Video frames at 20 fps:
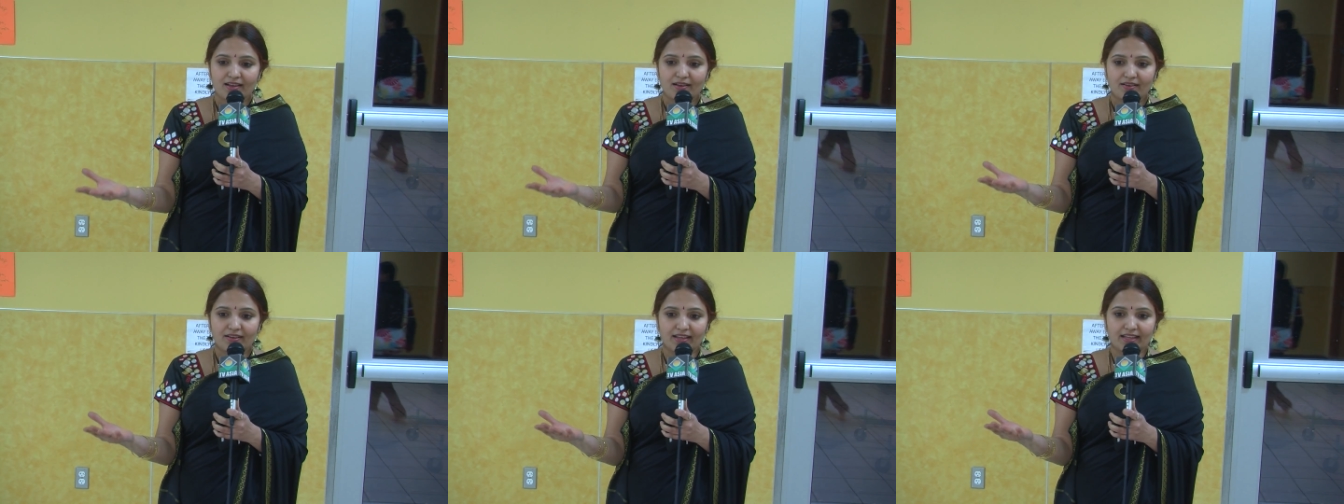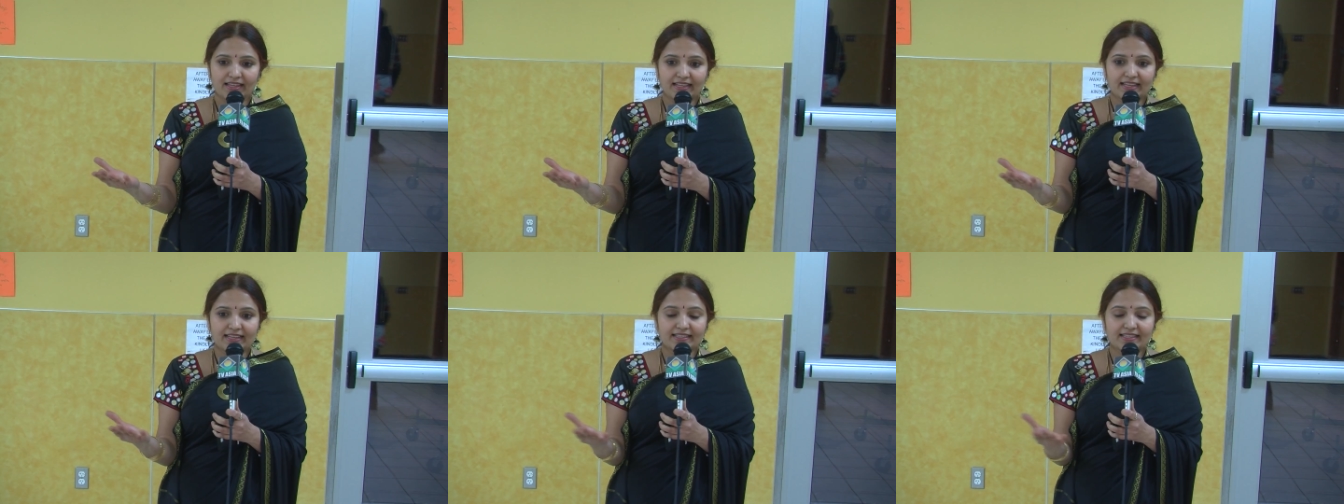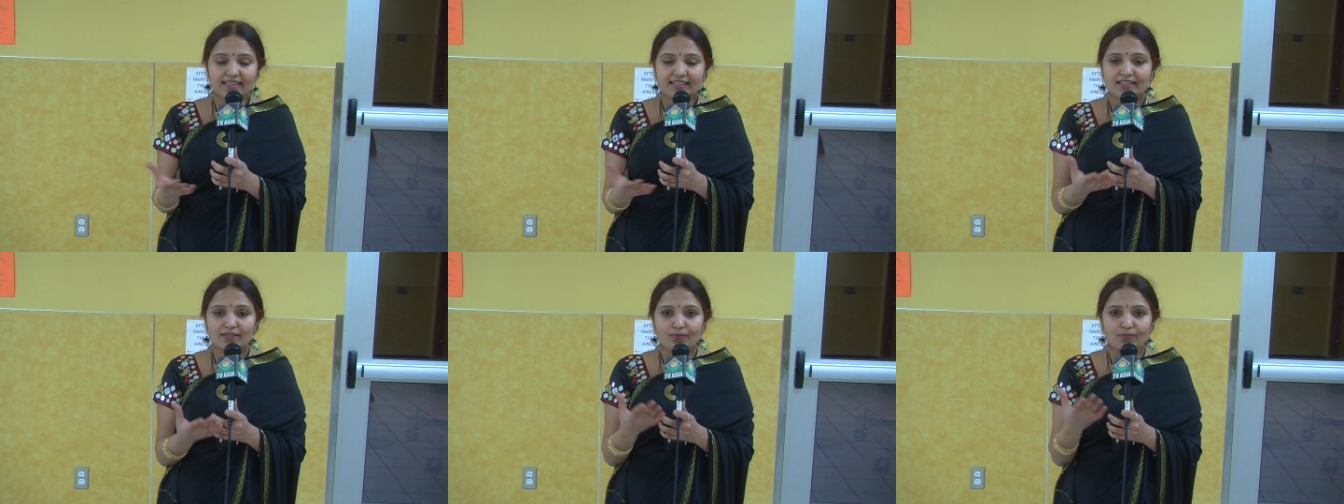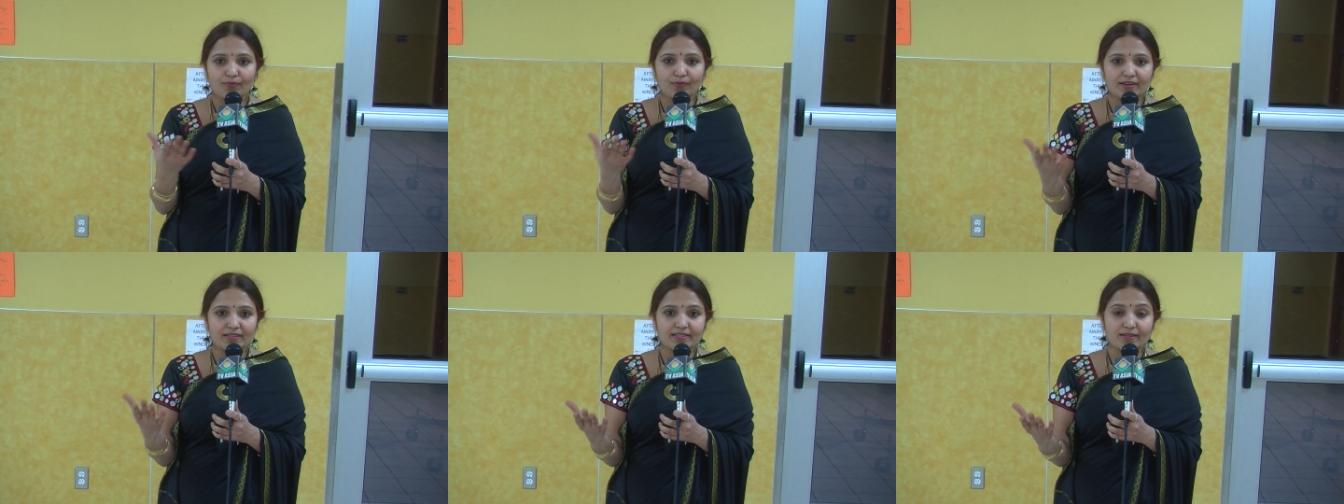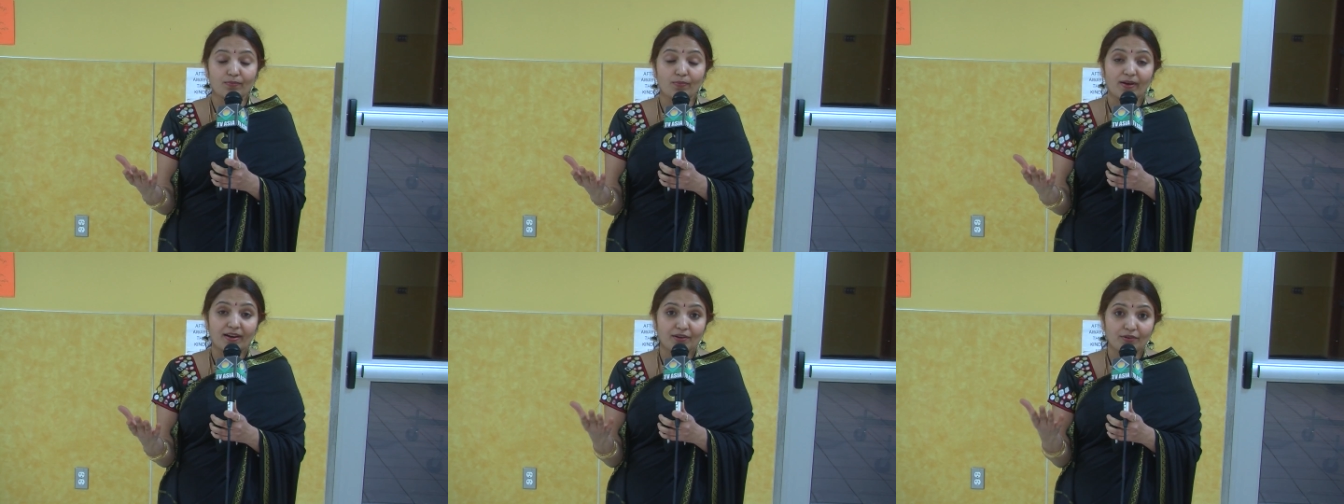it, it's a it's
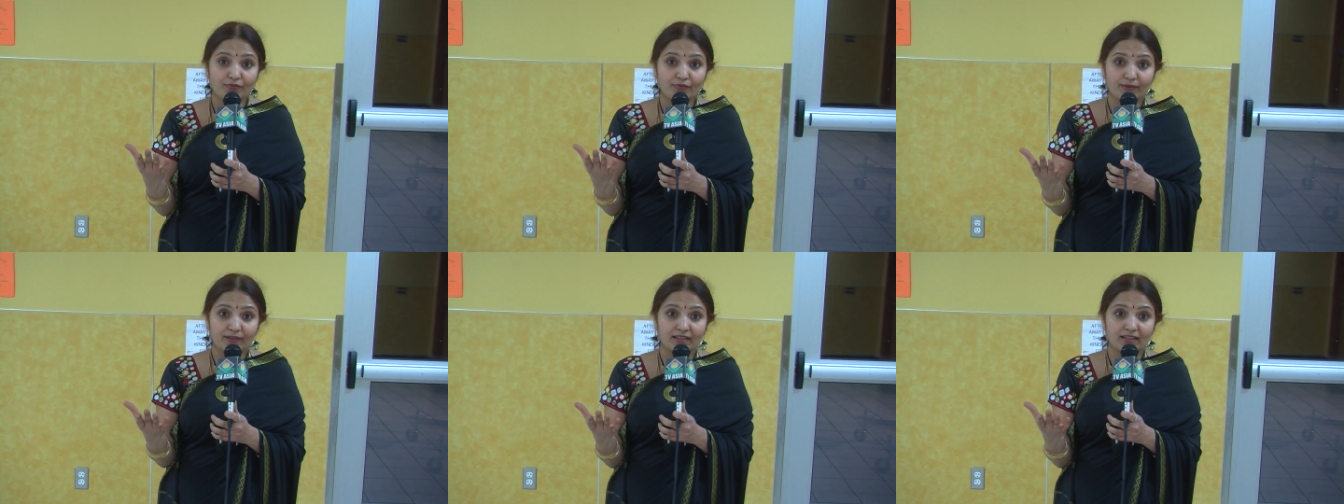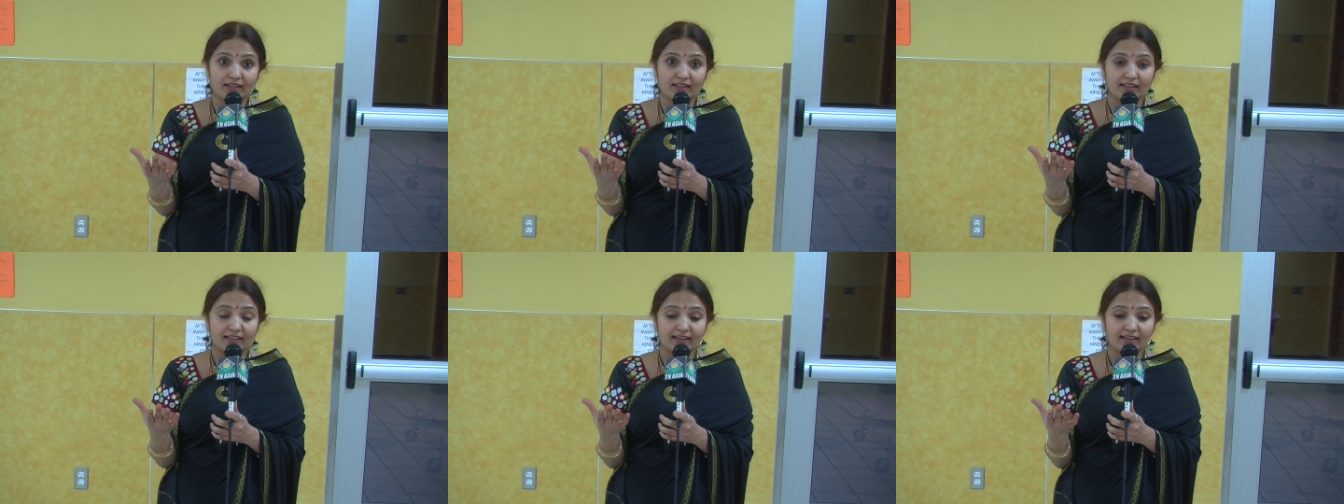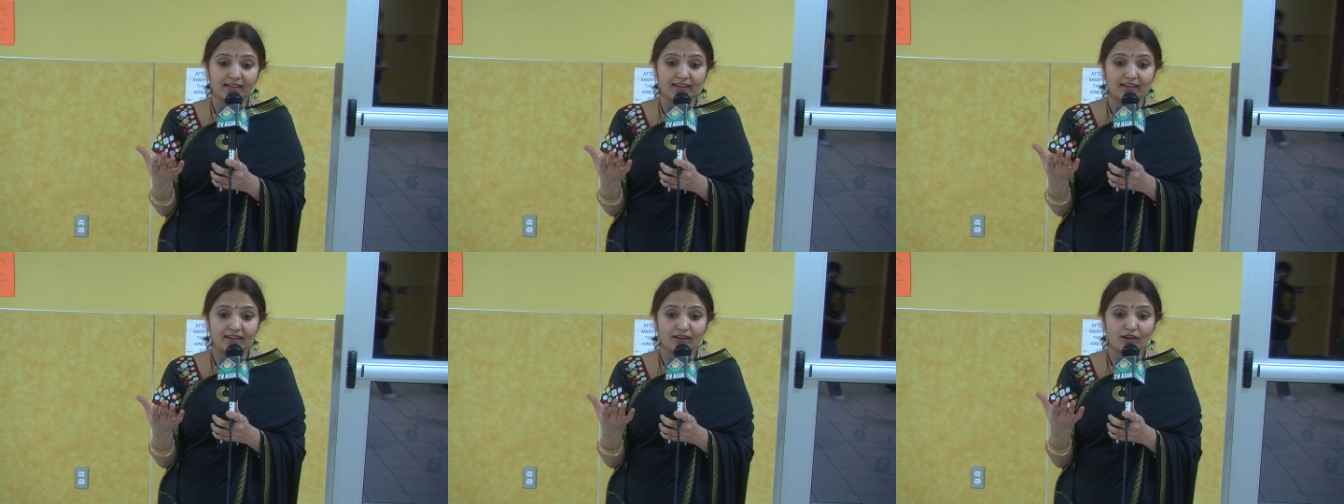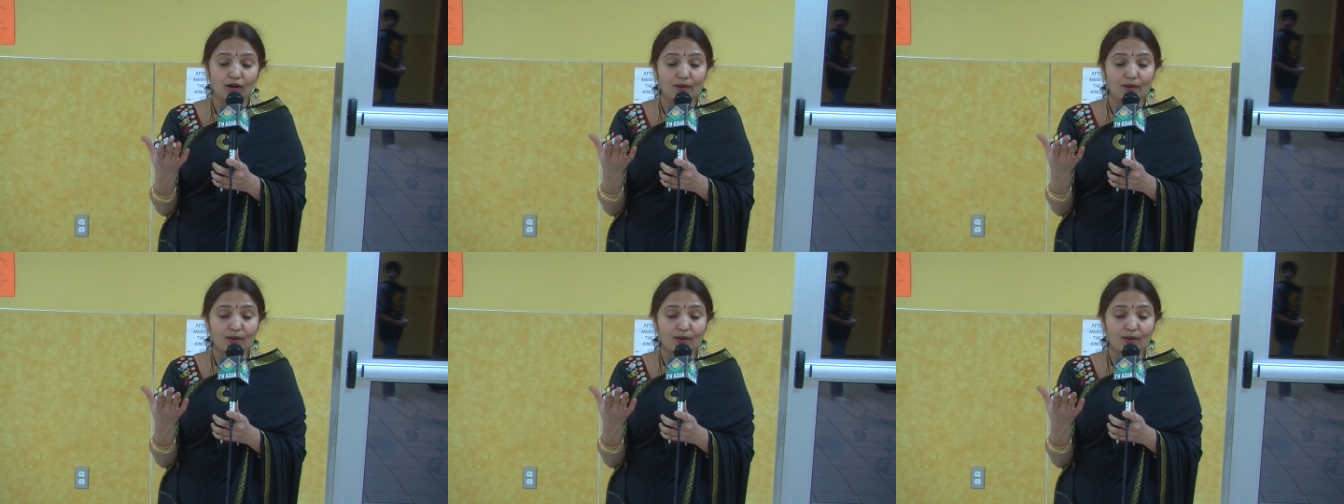a wonderful uh,